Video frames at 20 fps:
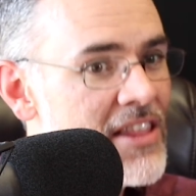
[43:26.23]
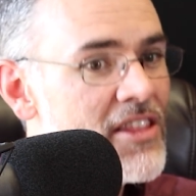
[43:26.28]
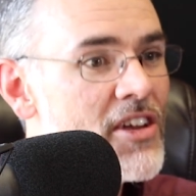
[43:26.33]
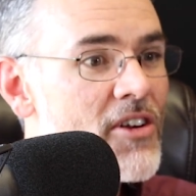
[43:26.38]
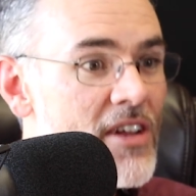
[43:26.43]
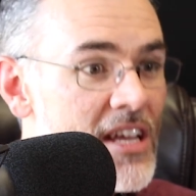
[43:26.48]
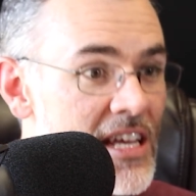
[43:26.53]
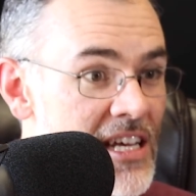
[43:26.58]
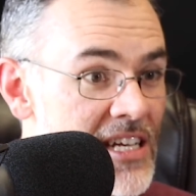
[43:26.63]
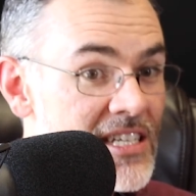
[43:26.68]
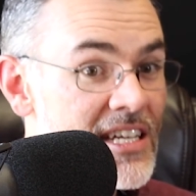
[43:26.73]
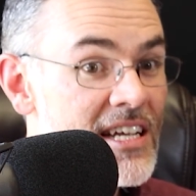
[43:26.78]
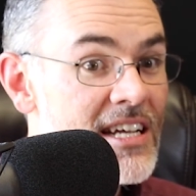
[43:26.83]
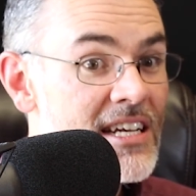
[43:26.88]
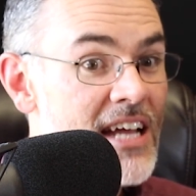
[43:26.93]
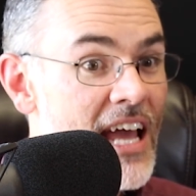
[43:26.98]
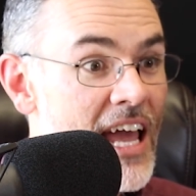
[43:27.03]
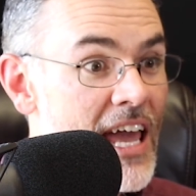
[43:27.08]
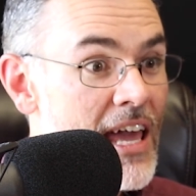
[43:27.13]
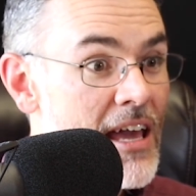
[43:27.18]
There
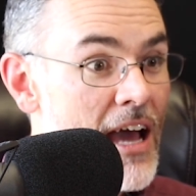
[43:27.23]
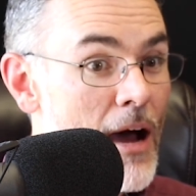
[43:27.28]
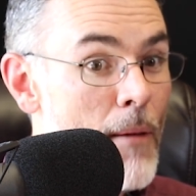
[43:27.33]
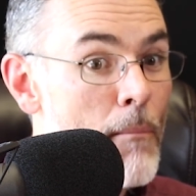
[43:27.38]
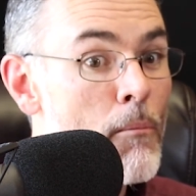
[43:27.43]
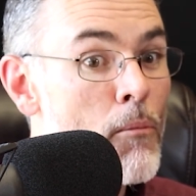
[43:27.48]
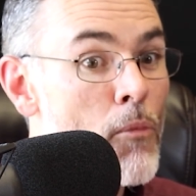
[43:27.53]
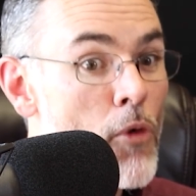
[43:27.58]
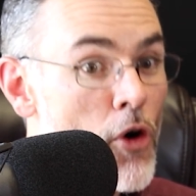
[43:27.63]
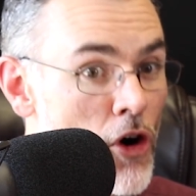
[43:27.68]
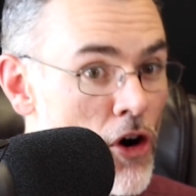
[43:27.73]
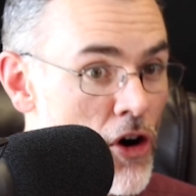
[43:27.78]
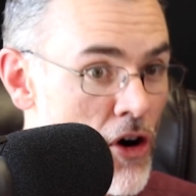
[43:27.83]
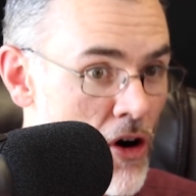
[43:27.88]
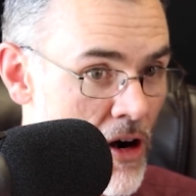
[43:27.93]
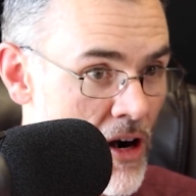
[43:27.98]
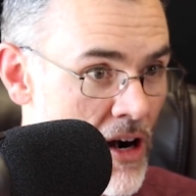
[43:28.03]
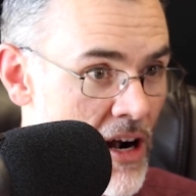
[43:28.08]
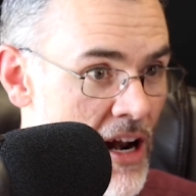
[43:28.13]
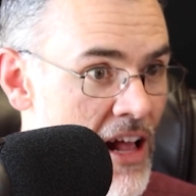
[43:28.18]
isn't a
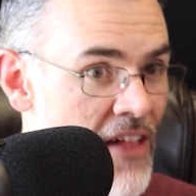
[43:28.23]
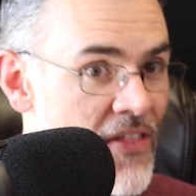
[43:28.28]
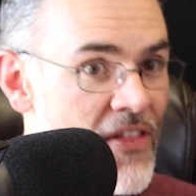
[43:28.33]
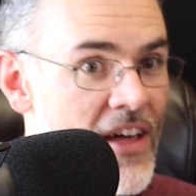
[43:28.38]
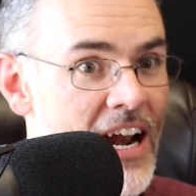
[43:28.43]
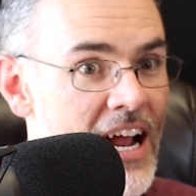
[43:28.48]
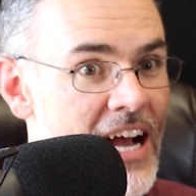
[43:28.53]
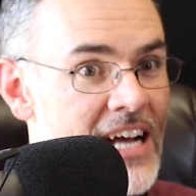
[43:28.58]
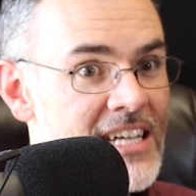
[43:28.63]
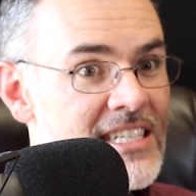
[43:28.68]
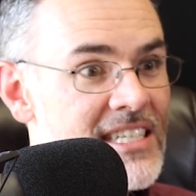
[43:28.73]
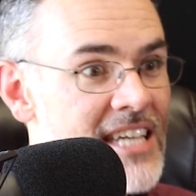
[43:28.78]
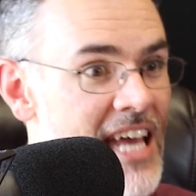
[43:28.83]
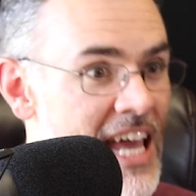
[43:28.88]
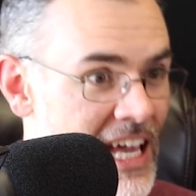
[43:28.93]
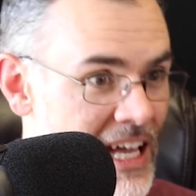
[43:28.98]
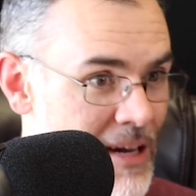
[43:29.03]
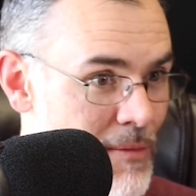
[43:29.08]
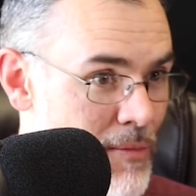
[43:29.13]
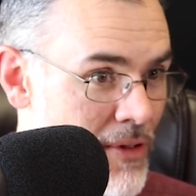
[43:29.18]
murder that has
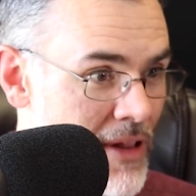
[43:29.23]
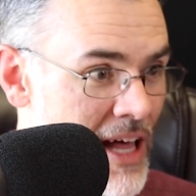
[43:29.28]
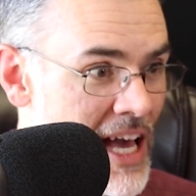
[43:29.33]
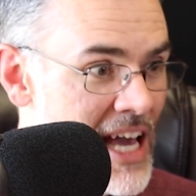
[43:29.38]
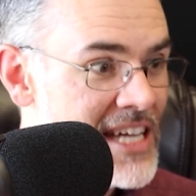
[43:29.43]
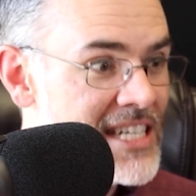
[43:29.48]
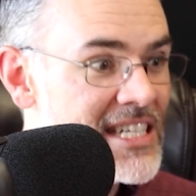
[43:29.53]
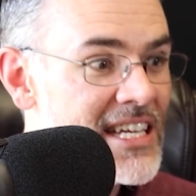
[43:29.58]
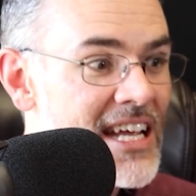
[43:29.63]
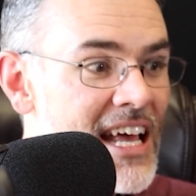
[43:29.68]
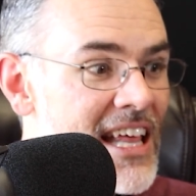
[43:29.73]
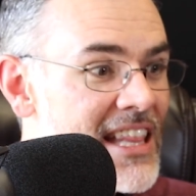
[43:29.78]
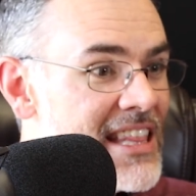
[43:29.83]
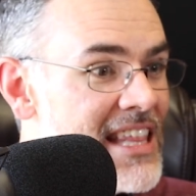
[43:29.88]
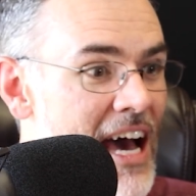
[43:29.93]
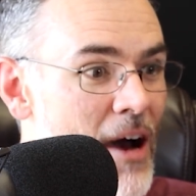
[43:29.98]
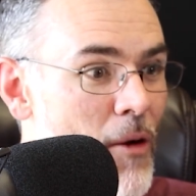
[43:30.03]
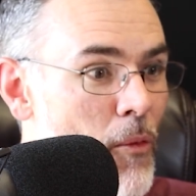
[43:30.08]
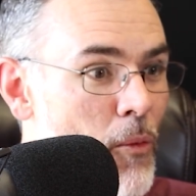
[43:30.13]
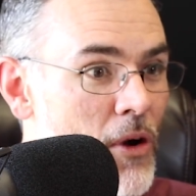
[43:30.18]
taken place
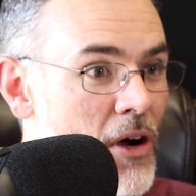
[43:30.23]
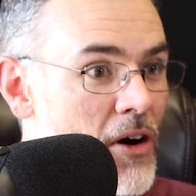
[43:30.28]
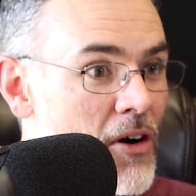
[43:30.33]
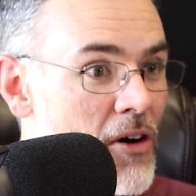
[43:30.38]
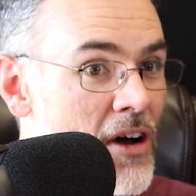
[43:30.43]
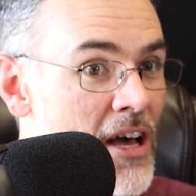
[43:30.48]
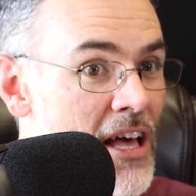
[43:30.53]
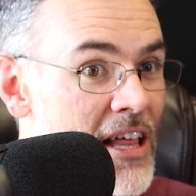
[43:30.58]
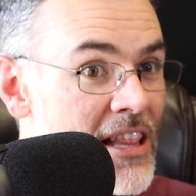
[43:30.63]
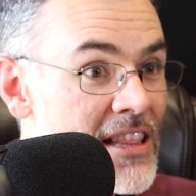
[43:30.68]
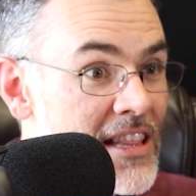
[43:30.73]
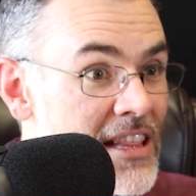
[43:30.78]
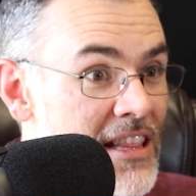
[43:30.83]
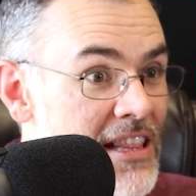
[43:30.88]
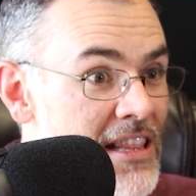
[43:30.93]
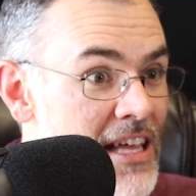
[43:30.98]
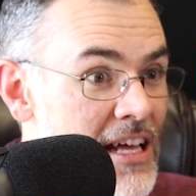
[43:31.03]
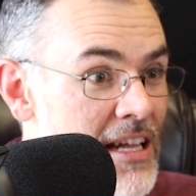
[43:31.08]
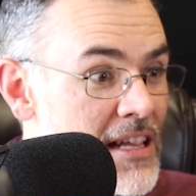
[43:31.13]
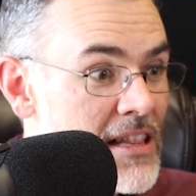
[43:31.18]
that
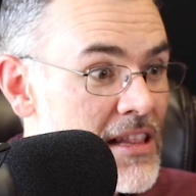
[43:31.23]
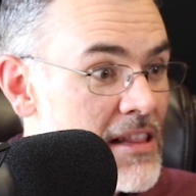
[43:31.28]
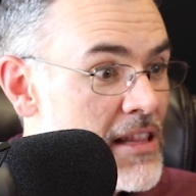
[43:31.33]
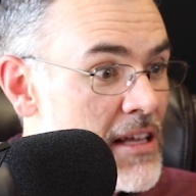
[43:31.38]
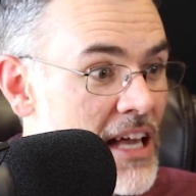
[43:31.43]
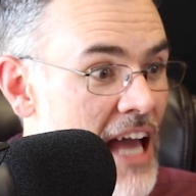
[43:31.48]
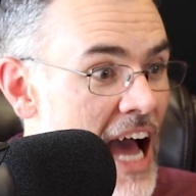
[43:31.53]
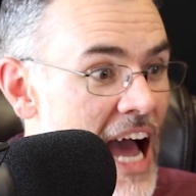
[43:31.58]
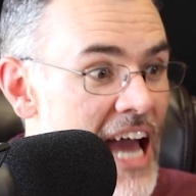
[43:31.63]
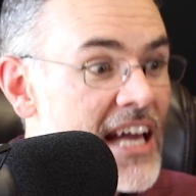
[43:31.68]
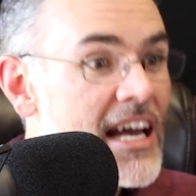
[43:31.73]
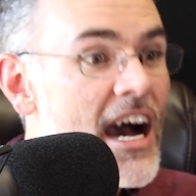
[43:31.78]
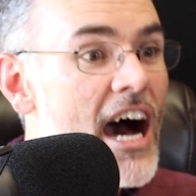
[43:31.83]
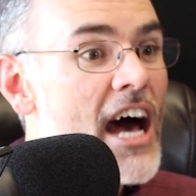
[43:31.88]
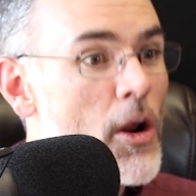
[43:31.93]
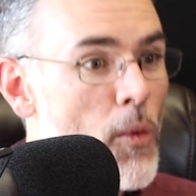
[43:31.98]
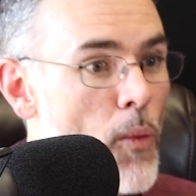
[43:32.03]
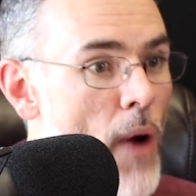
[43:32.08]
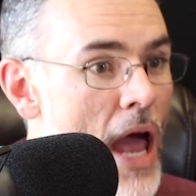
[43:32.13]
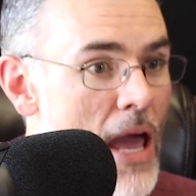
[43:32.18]
the guy
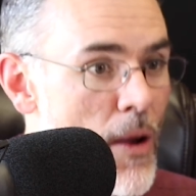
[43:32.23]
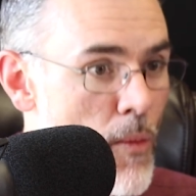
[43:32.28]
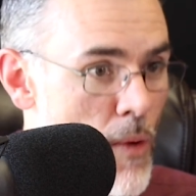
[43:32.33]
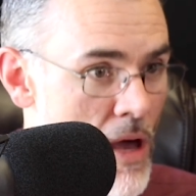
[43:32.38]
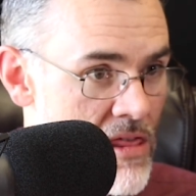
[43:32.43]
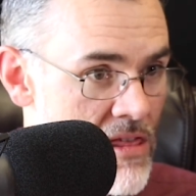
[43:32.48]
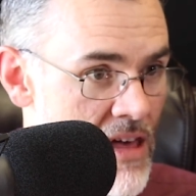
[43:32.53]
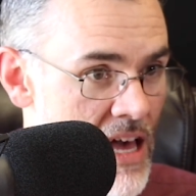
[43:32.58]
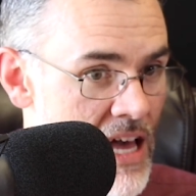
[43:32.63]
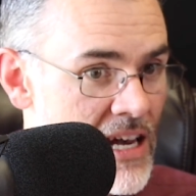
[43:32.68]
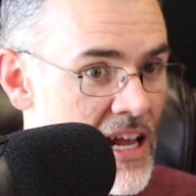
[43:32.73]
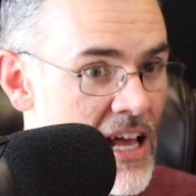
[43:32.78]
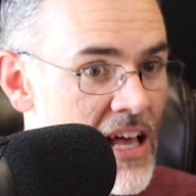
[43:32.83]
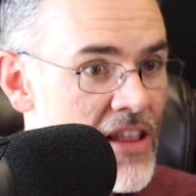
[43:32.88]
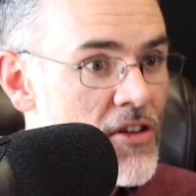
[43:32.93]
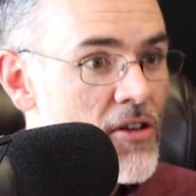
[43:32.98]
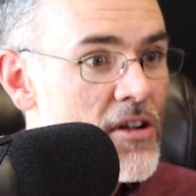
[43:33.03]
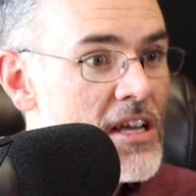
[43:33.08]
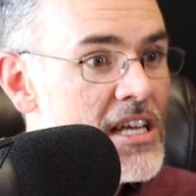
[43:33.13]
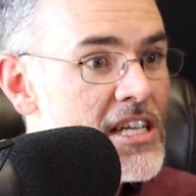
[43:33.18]
got away with it.
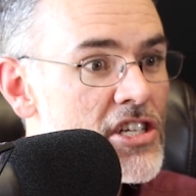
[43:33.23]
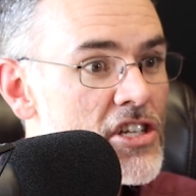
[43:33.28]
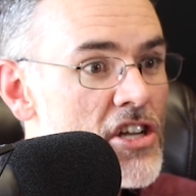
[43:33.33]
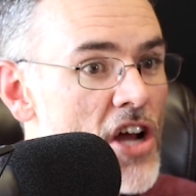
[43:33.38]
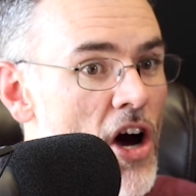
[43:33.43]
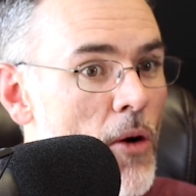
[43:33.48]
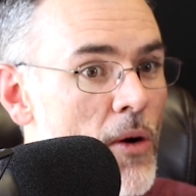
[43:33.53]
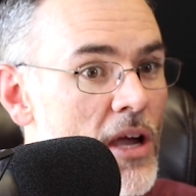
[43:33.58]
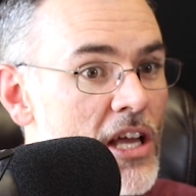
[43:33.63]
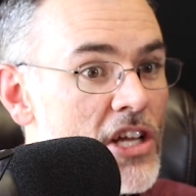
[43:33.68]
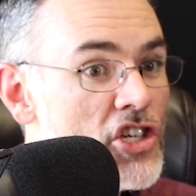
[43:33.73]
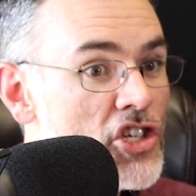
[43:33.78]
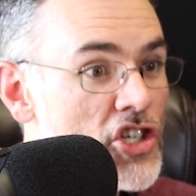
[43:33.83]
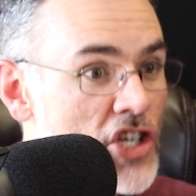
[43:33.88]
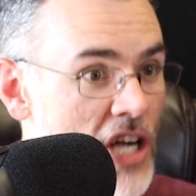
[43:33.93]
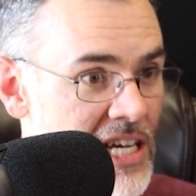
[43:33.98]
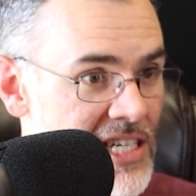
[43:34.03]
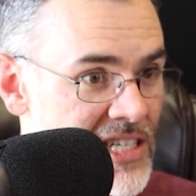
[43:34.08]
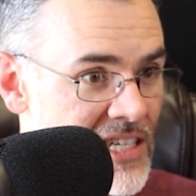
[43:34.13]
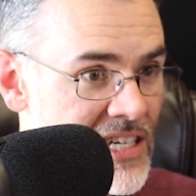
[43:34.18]
Right. There is no
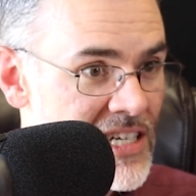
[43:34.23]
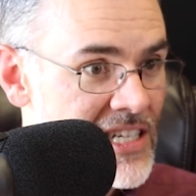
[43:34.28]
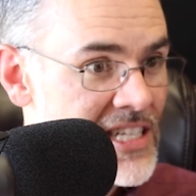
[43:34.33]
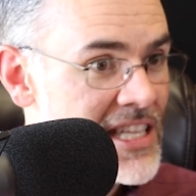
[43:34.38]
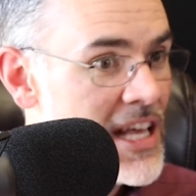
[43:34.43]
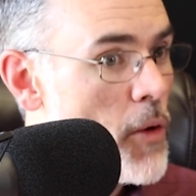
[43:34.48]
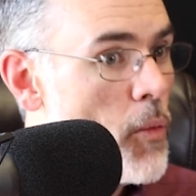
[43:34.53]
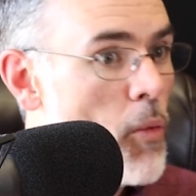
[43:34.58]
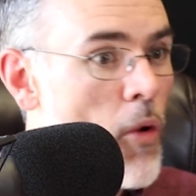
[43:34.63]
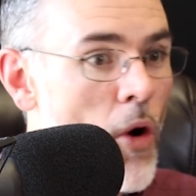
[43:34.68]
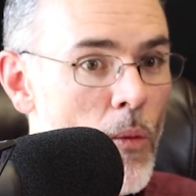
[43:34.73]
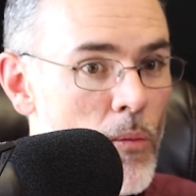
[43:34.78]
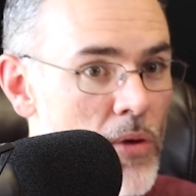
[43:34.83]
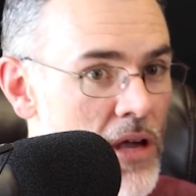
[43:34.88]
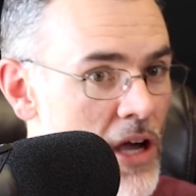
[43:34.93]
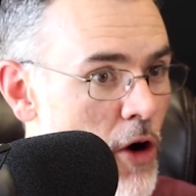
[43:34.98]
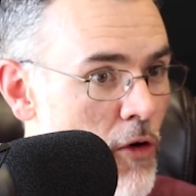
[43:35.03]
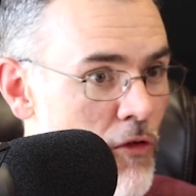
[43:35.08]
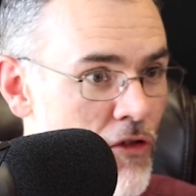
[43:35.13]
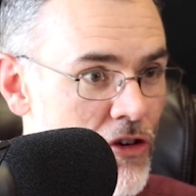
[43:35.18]
injustice that won't
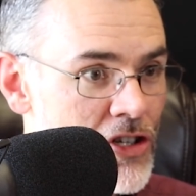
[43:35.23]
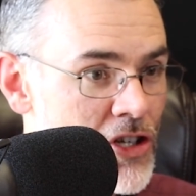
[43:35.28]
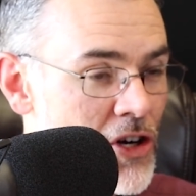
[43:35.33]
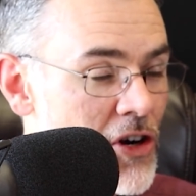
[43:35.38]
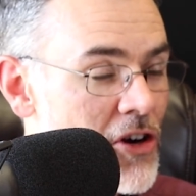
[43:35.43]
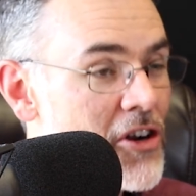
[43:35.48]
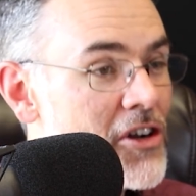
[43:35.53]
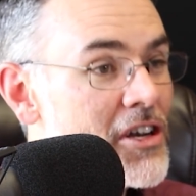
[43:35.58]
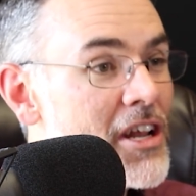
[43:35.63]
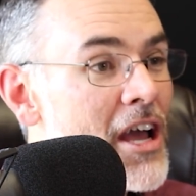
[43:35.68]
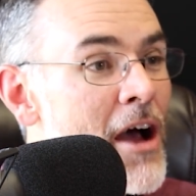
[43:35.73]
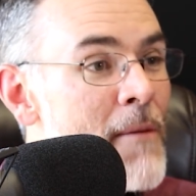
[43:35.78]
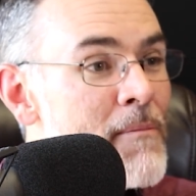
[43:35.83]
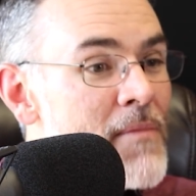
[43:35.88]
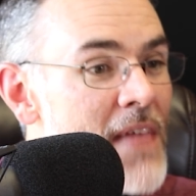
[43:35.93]
be overturned.